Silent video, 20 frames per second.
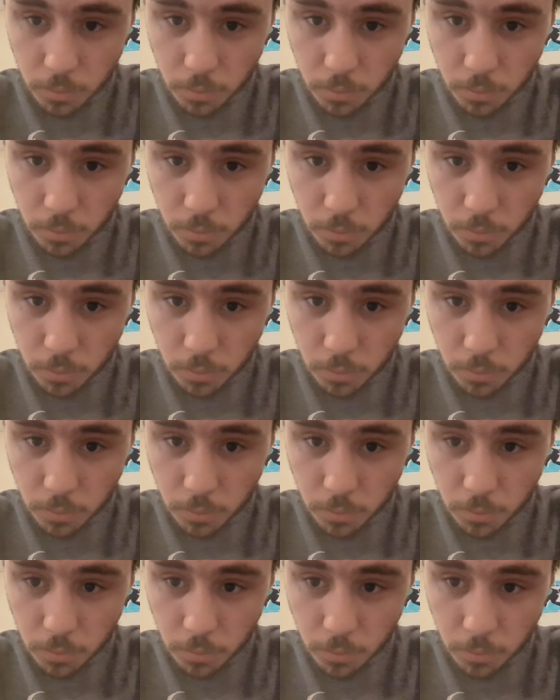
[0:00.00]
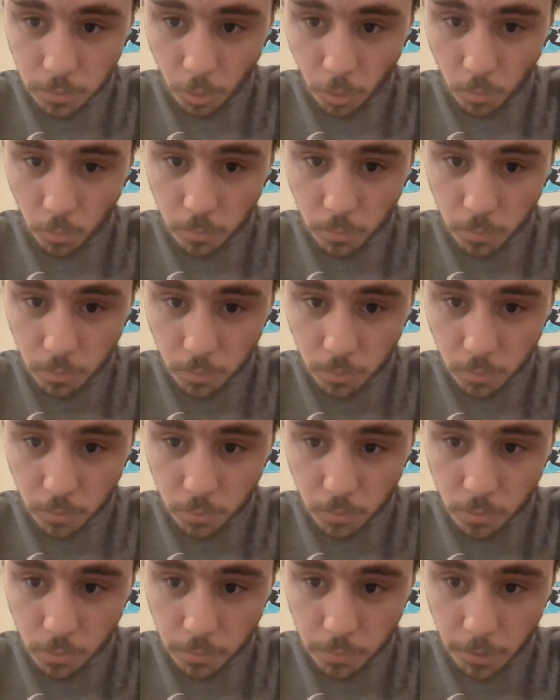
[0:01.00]
Nope. There, go.
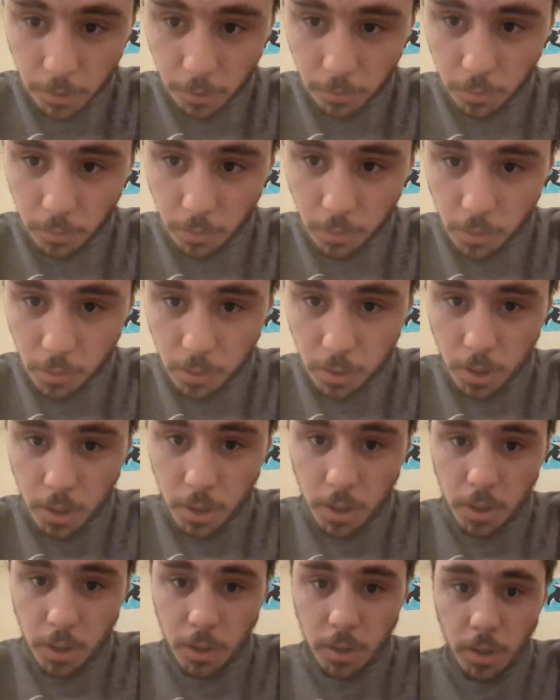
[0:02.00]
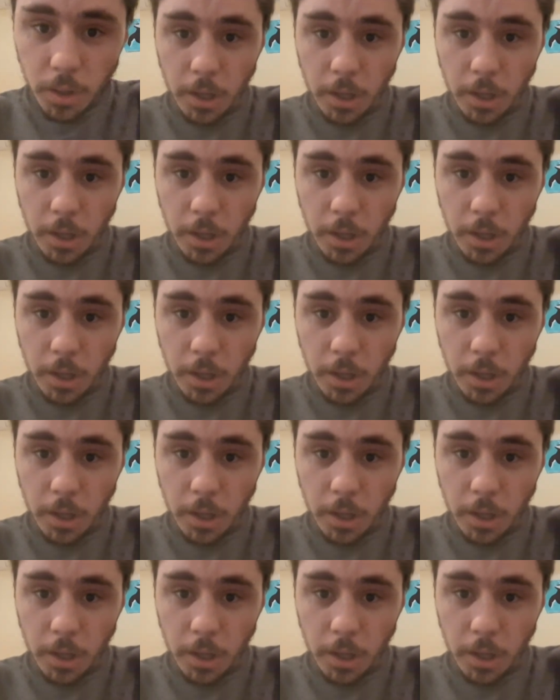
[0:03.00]
I don't think I'm live.